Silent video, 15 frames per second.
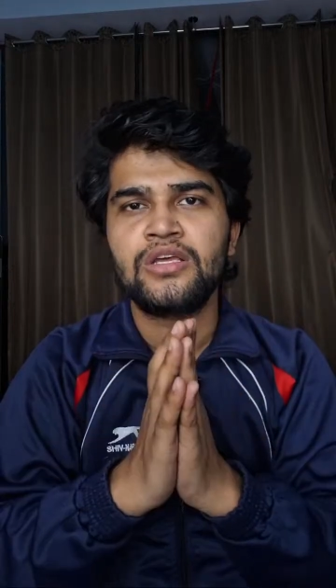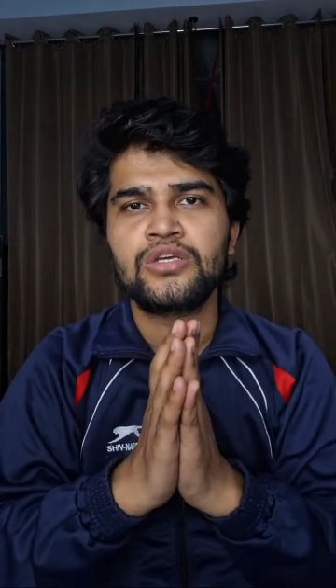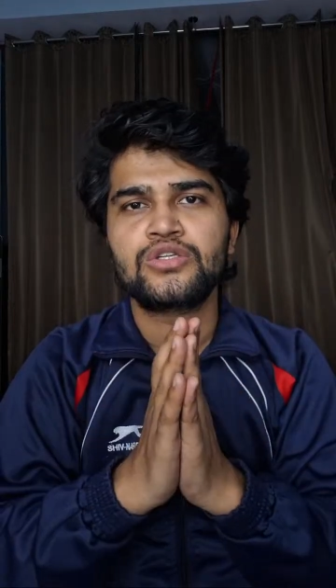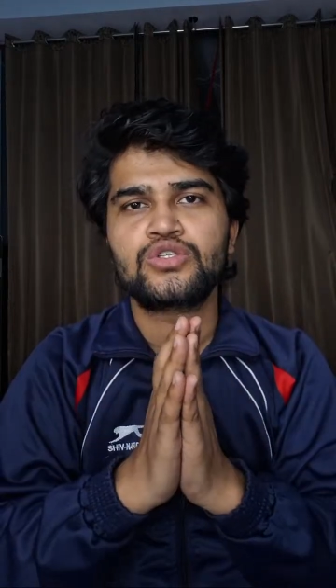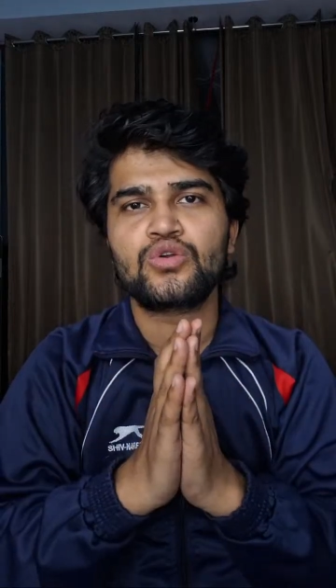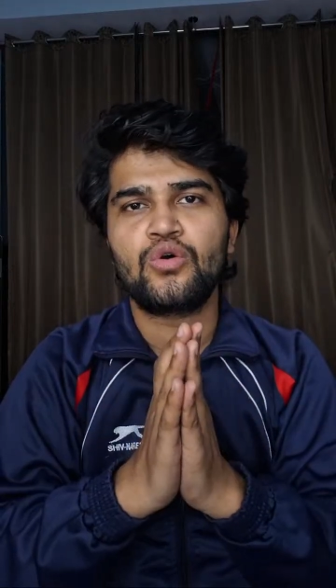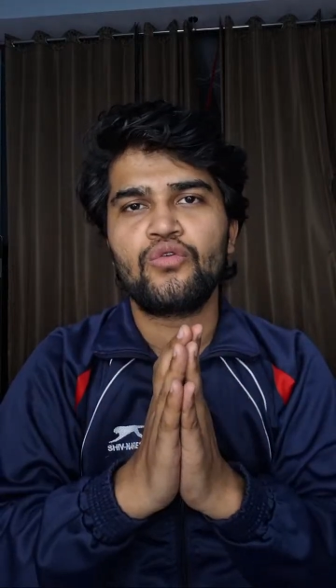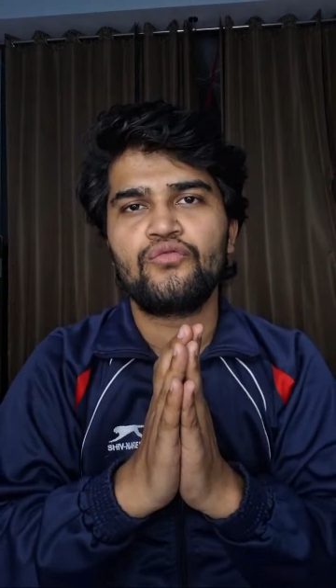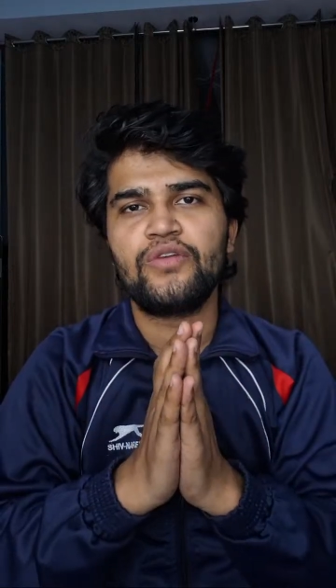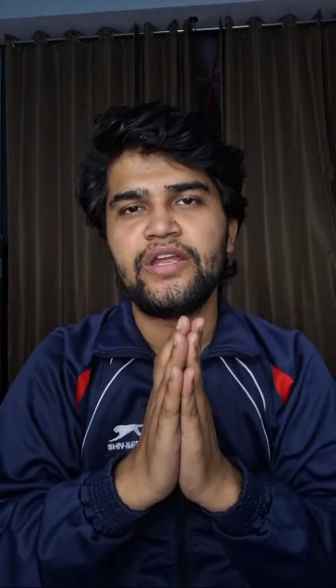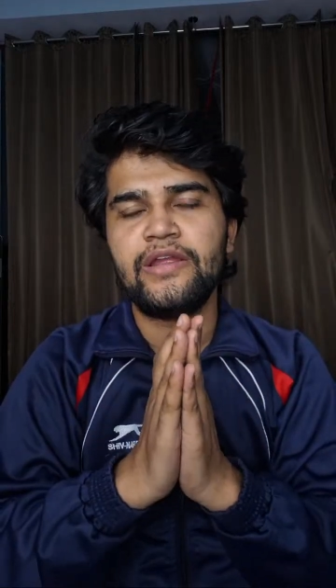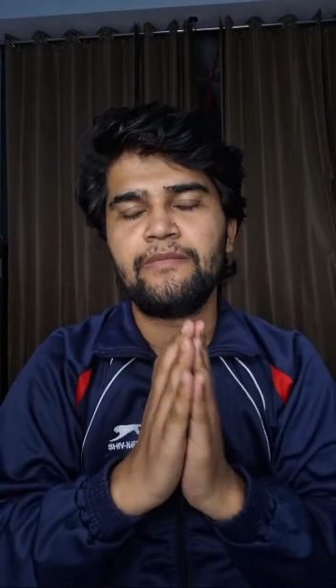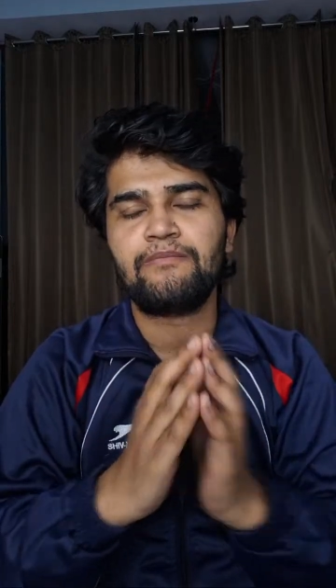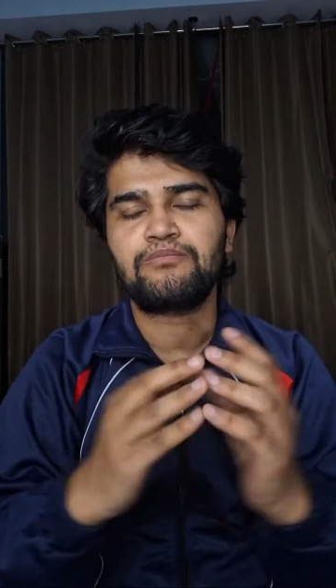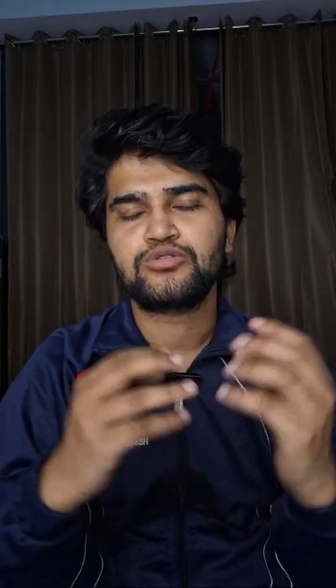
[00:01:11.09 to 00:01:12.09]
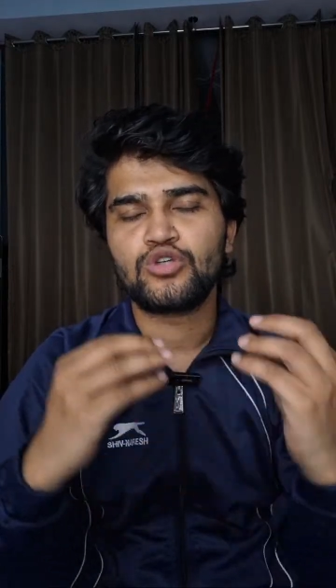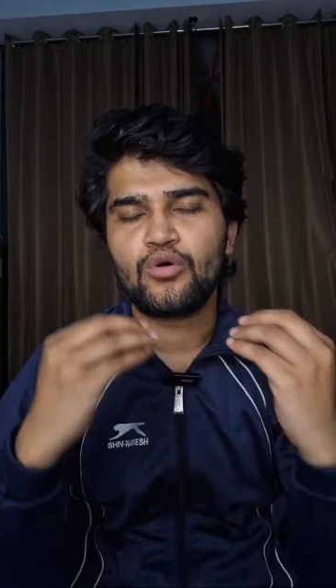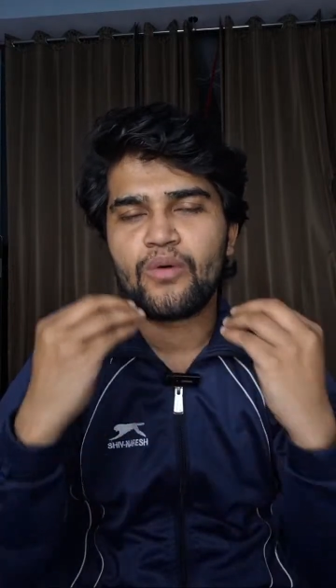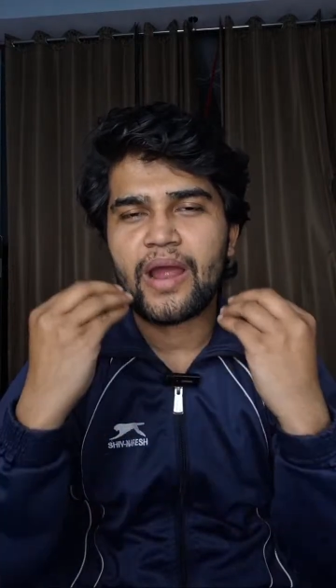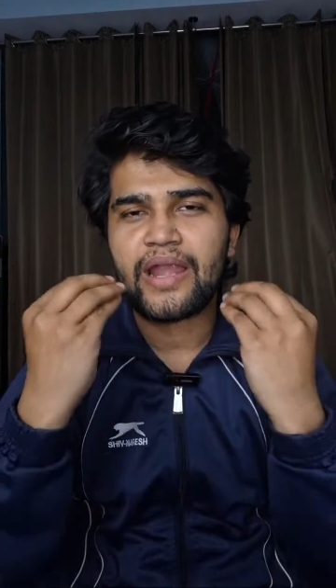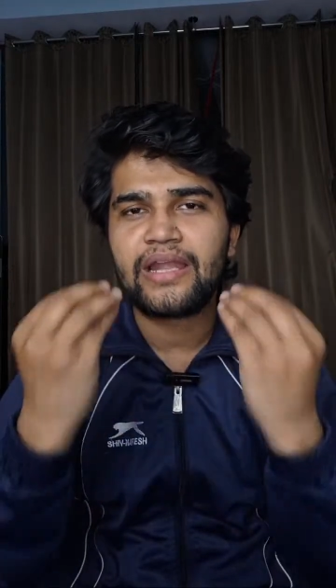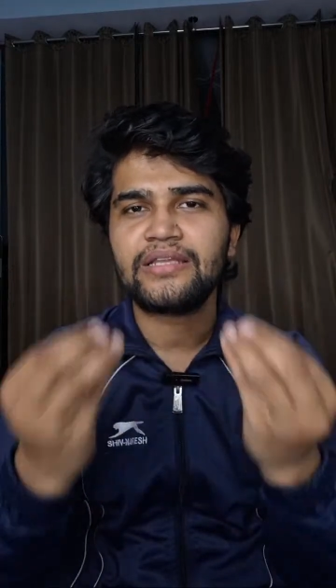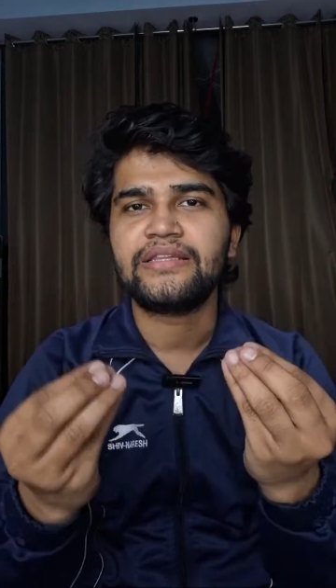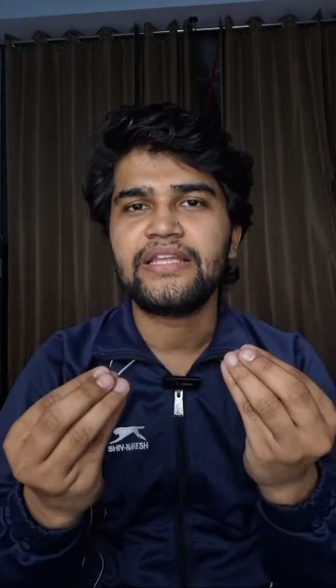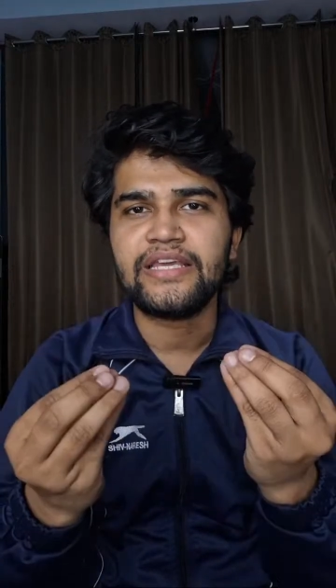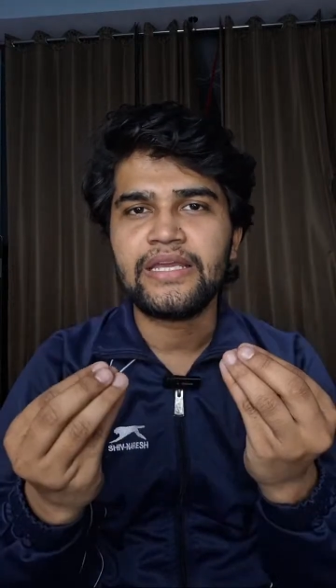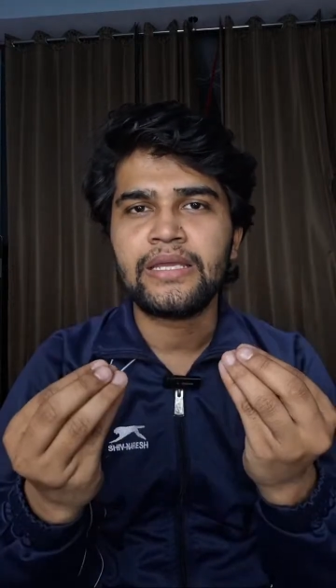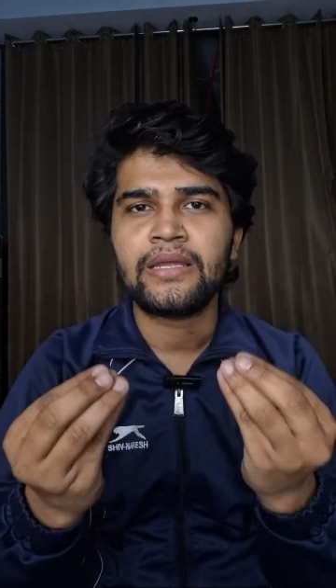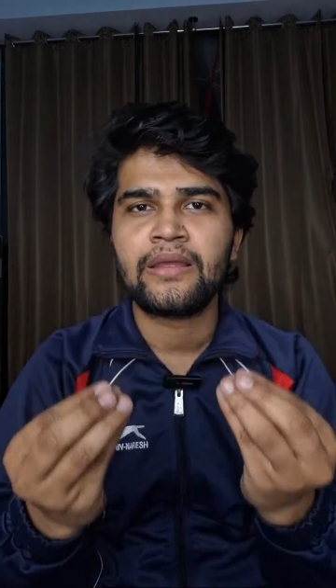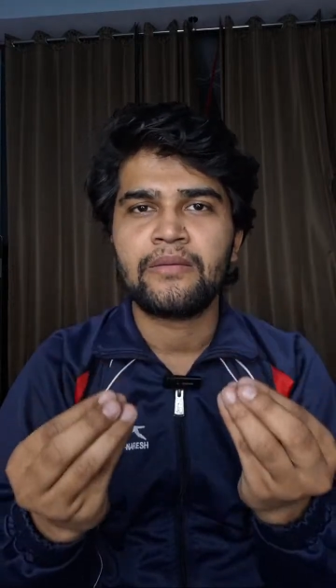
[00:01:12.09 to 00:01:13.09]
so we provide
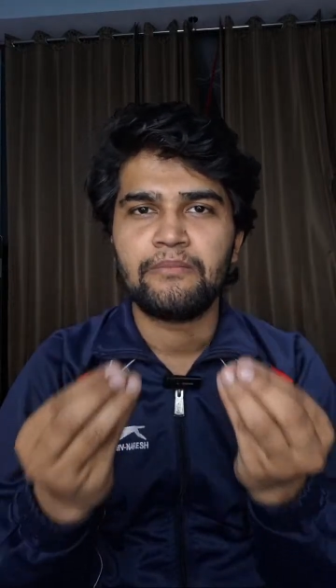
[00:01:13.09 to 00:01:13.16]
the